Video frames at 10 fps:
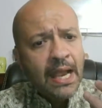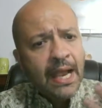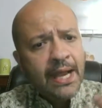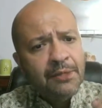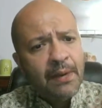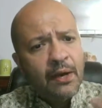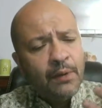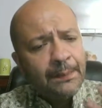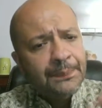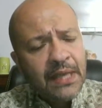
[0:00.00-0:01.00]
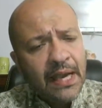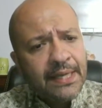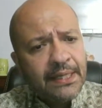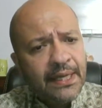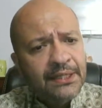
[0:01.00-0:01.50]
And my
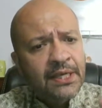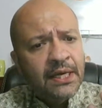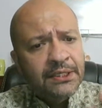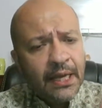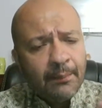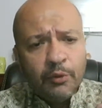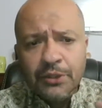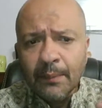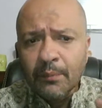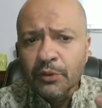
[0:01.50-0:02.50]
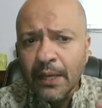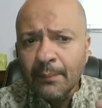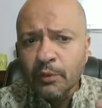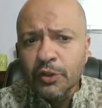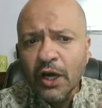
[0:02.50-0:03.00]
website is
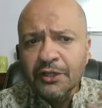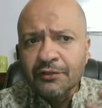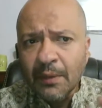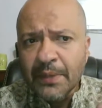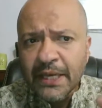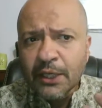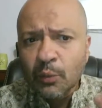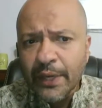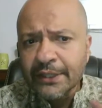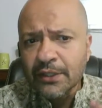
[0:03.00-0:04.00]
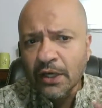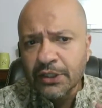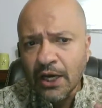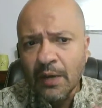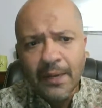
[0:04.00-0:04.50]

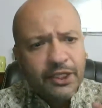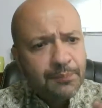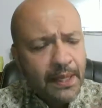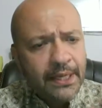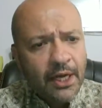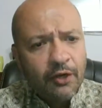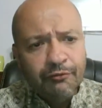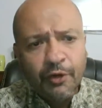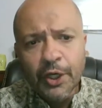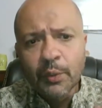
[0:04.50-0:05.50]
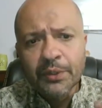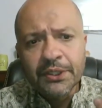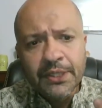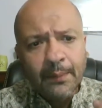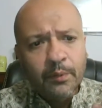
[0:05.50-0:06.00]
www.ramneekwig.com. I'll spell it out for you. It
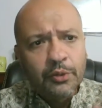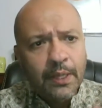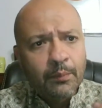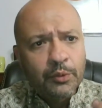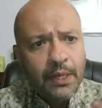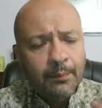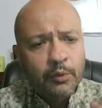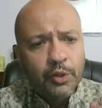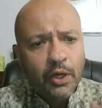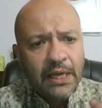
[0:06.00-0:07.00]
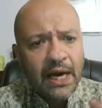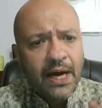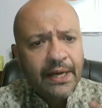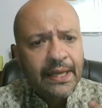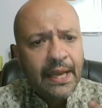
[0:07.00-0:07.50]
is
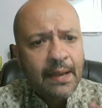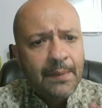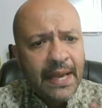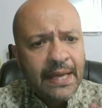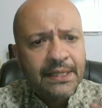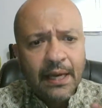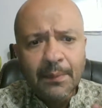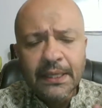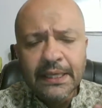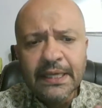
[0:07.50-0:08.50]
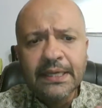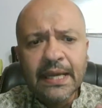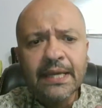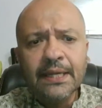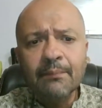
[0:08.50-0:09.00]

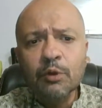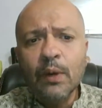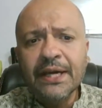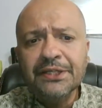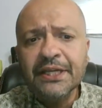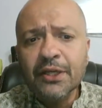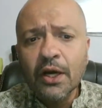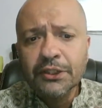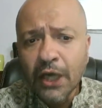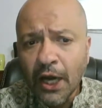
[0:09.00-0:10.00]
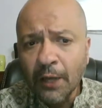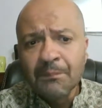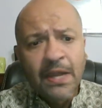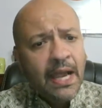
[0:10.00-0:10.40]
www.ramneekwig.com.